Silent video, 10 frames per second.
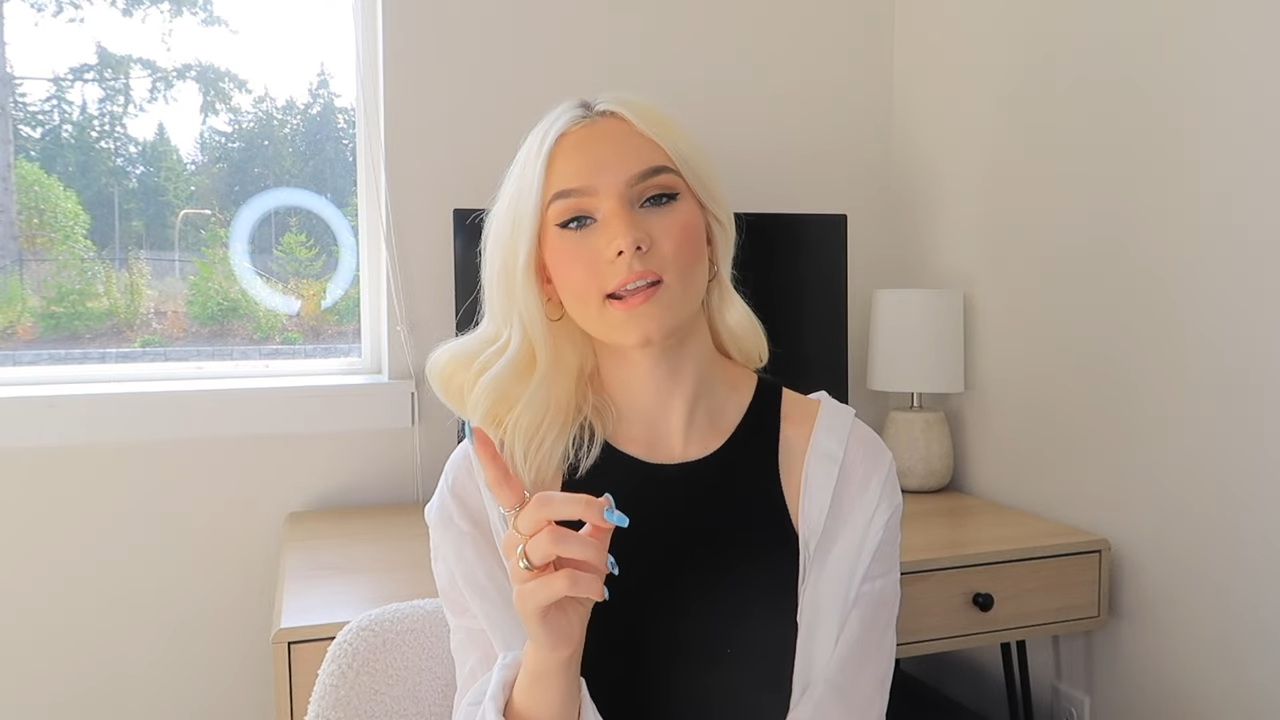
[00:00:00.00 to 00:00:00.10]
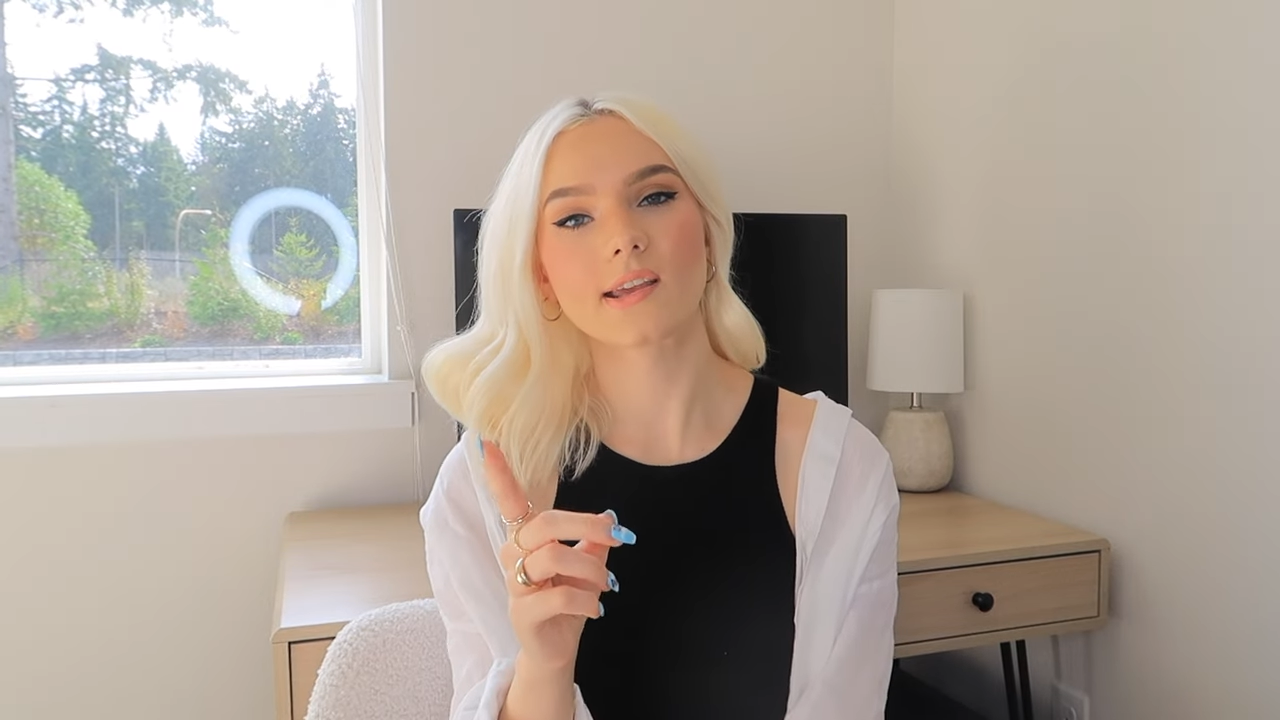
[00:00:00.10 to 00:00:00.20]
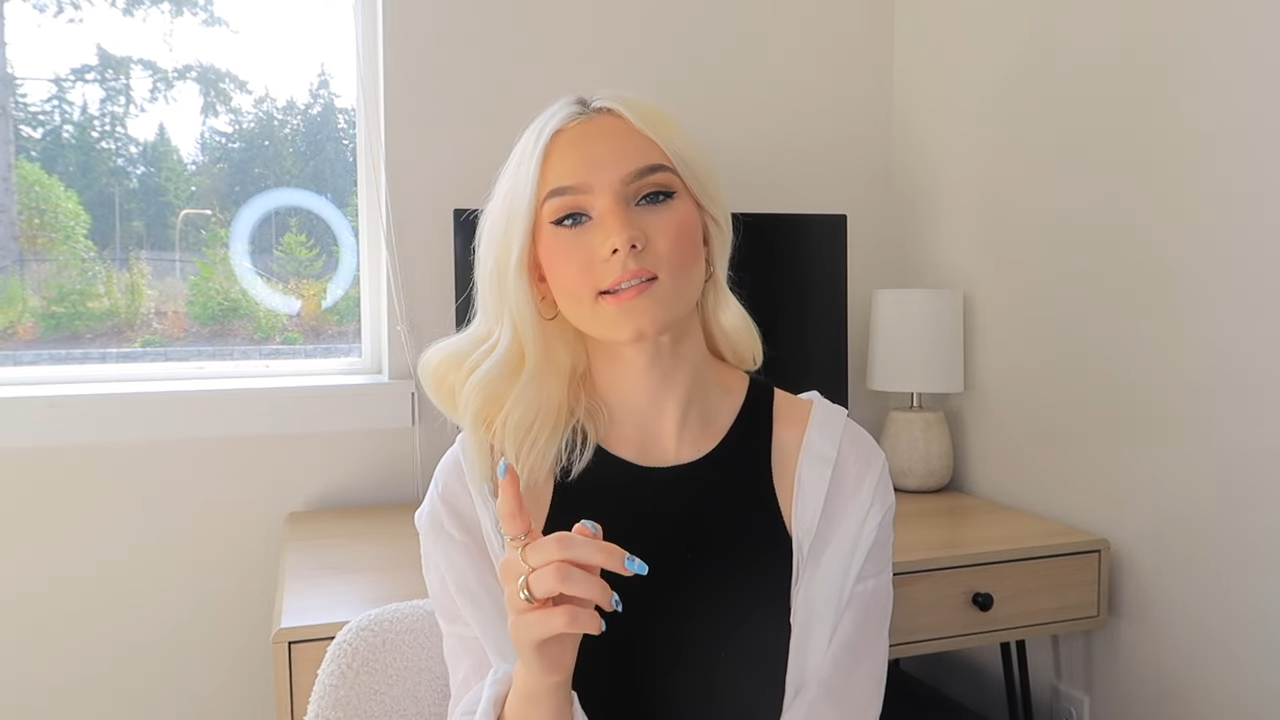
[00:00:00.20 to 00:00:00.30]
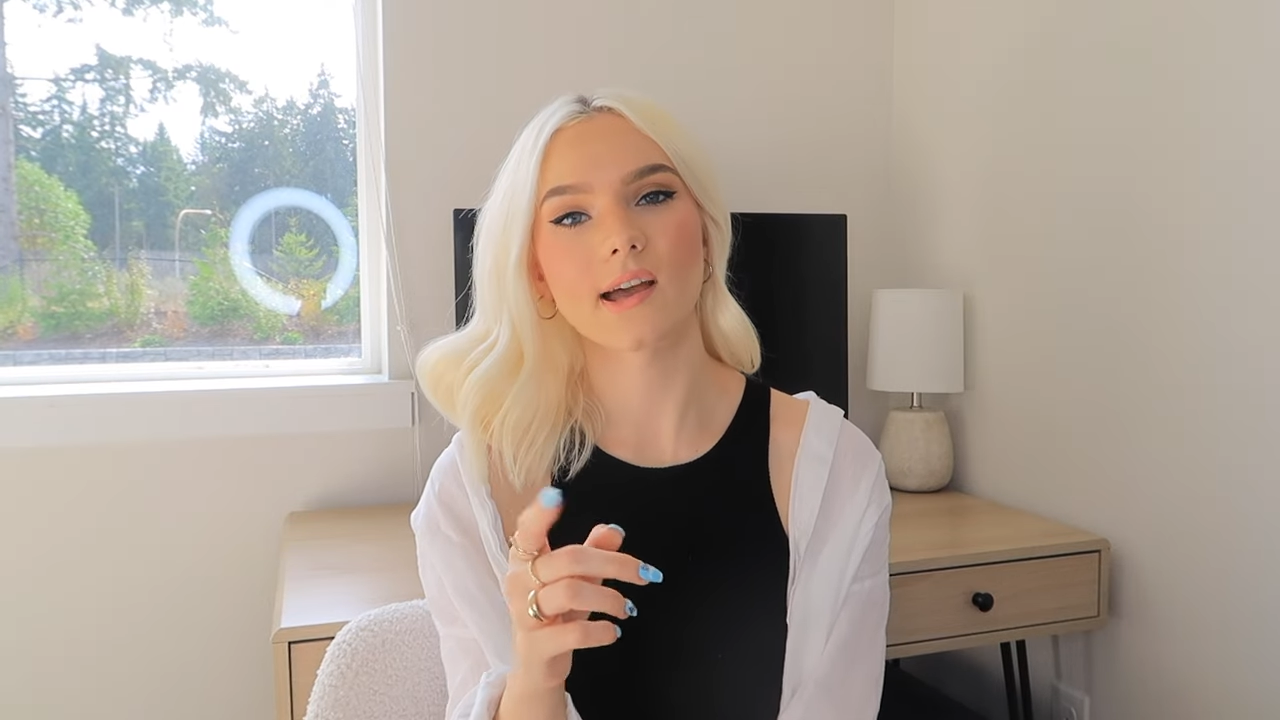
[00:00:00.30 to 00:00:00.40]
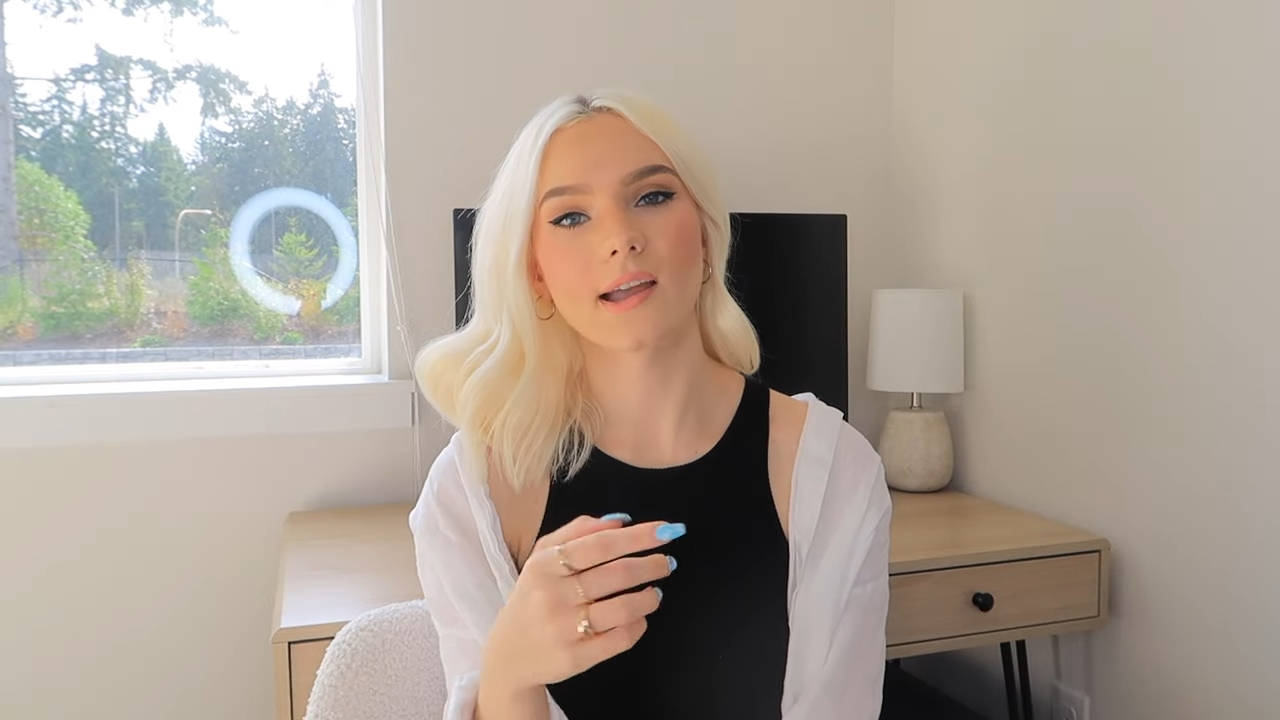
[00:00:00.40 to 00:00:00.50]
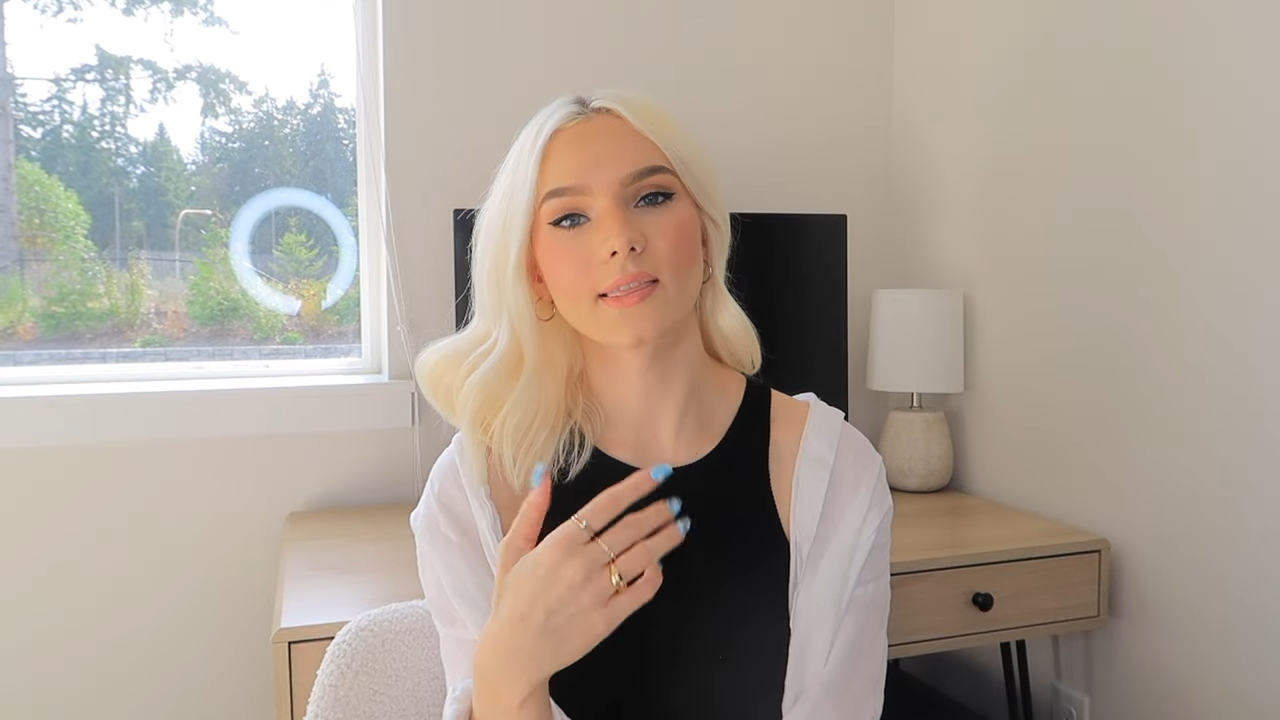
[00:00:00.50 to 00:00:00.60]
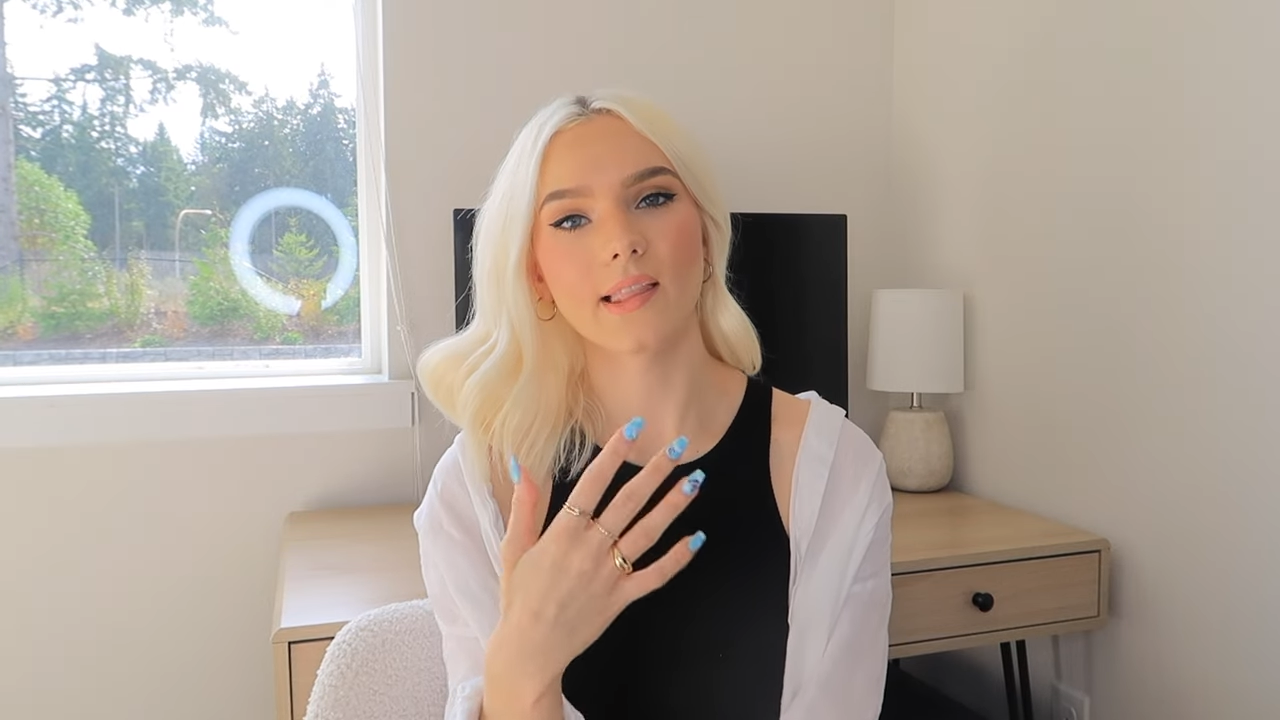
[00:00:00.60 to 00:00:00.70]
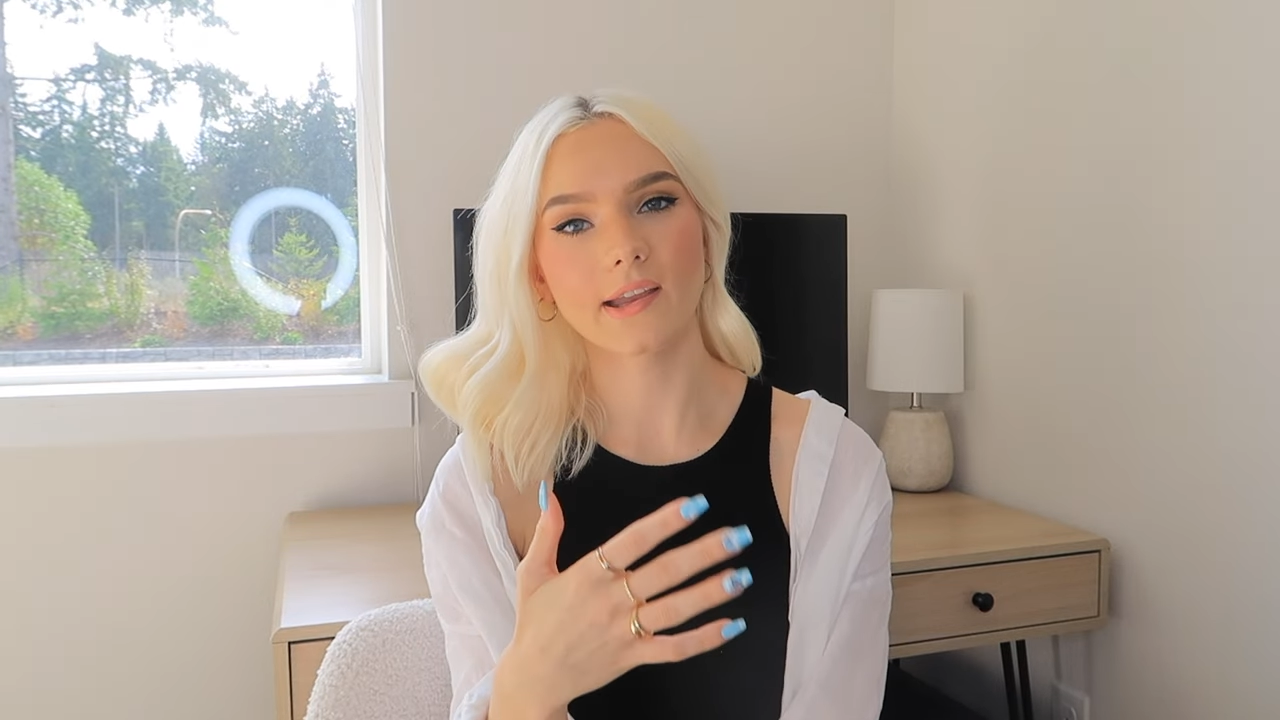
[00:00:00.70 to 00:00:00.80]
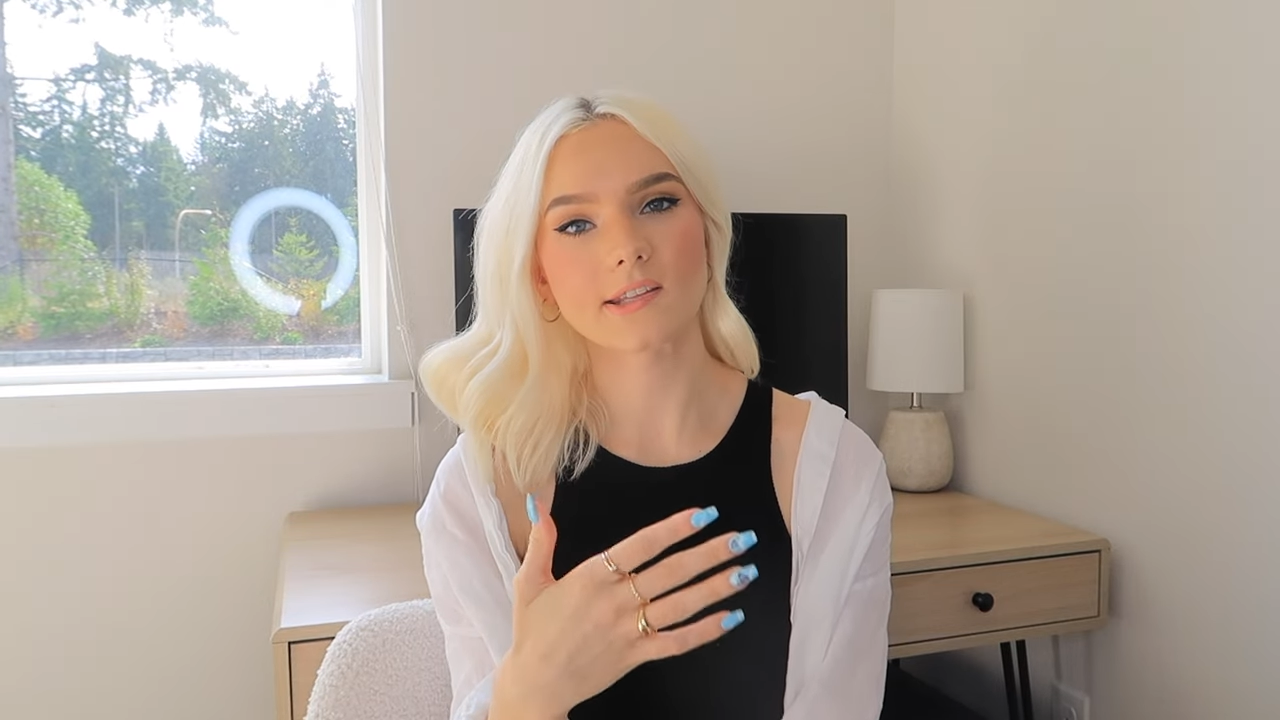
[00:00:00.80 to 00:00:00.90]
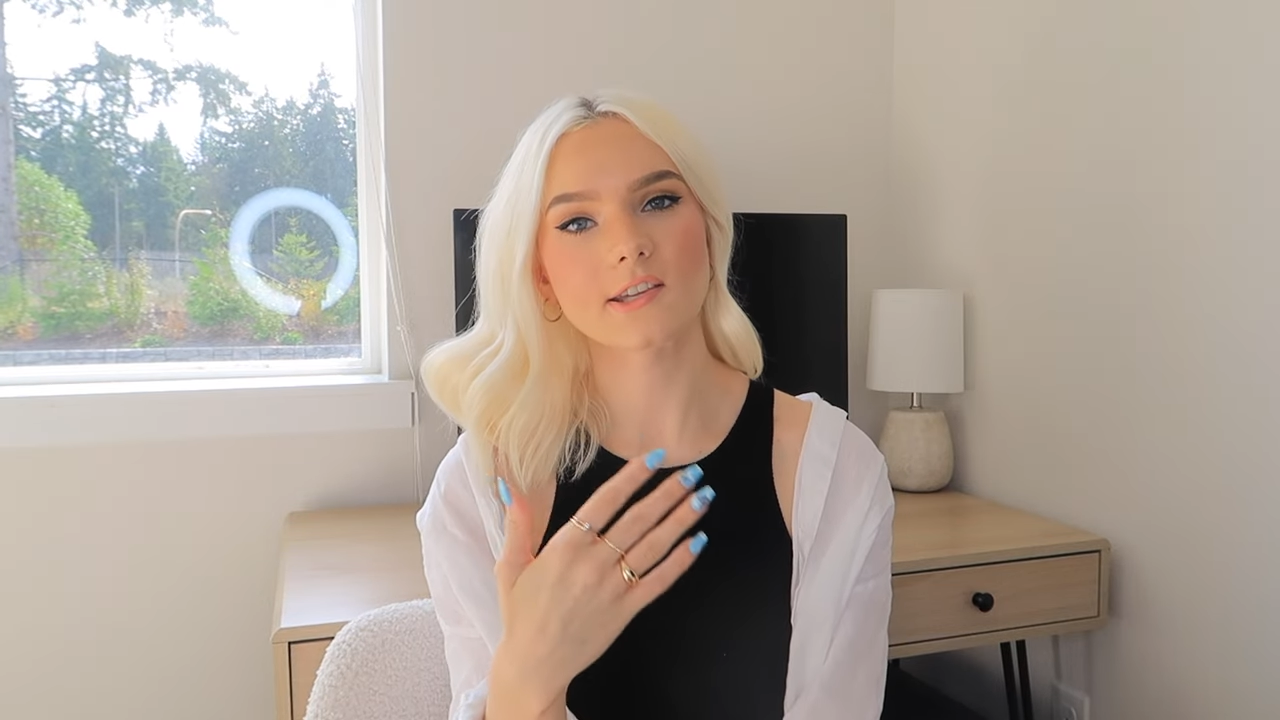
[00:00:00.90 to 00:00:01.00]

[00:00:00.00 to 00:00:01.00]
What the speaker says: is I like